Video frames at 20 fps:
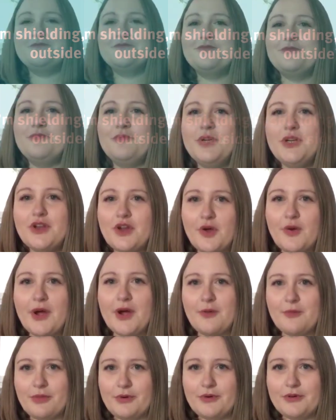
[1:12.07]
We know
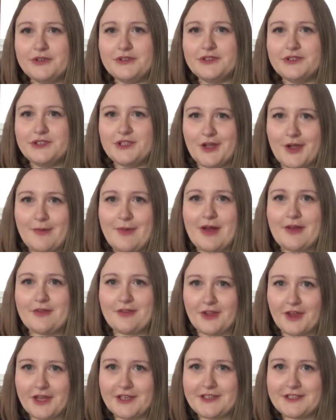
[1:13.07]
how important time
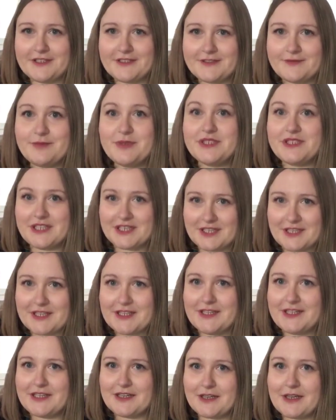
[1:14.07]
outside is,
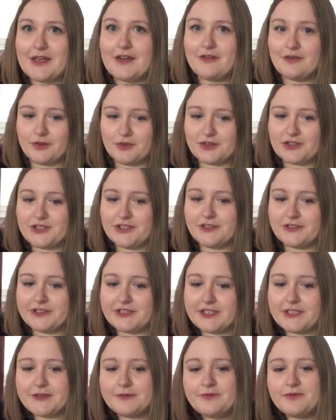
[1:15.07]
particularly if you're
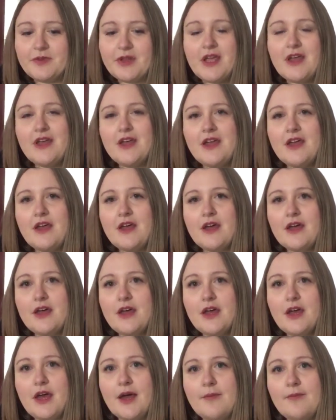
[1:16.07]
shielding.
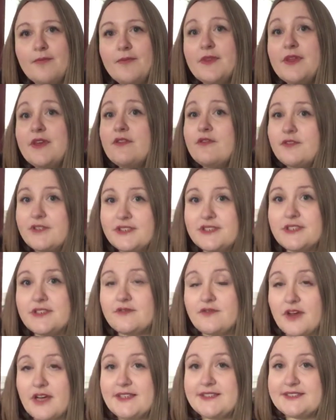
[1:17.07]
The official
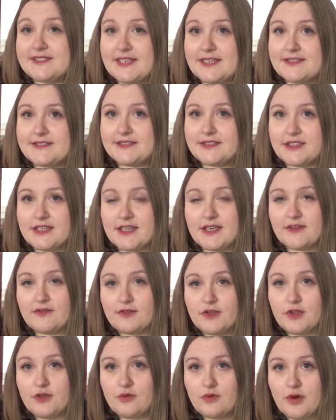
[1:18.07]
advice says that
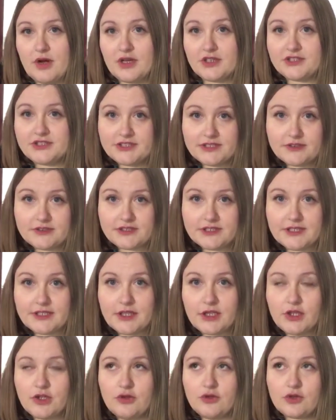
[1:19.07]
if you are
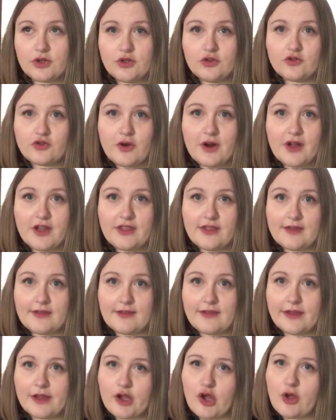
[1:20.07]
shielding, you can try
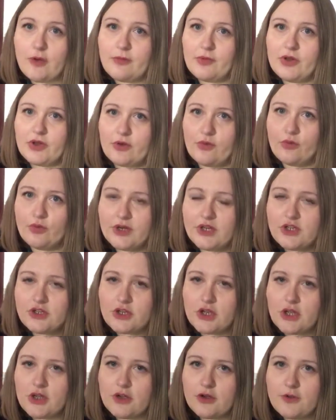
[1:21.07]
things like opening a
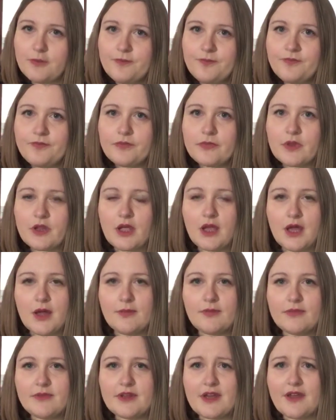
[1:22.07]
window
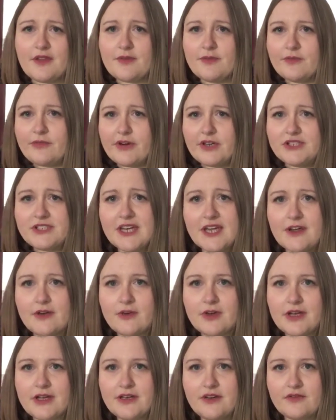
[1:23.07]
to get some fresh
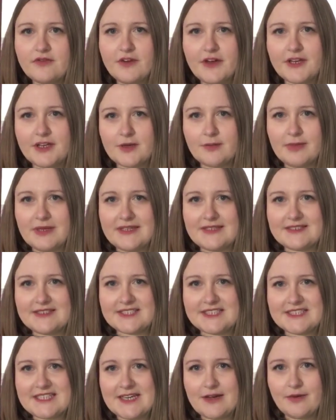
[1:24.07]
air in and finding a place to
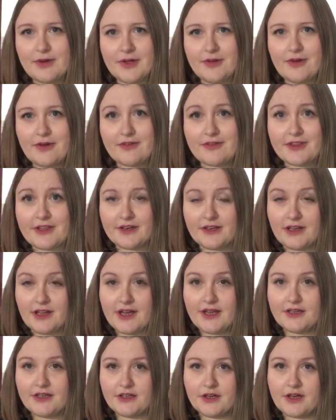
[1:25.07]
sit where you have
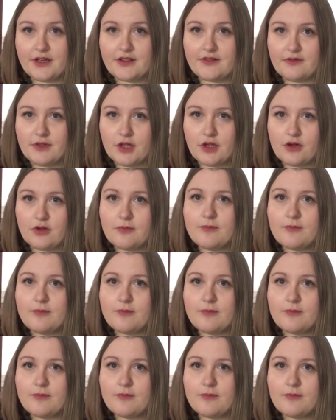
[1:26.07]
sunlight and a nice view.